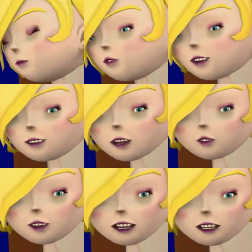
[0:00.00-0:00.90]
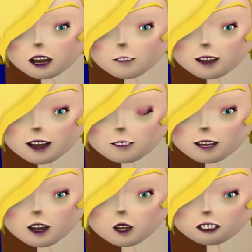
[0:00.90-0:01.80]
Welcome to Accessibility
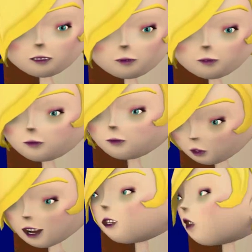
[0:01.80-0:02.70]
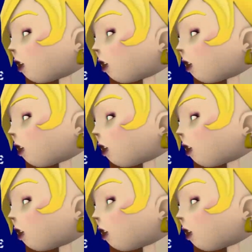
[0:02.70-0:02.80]
Matters. We've got a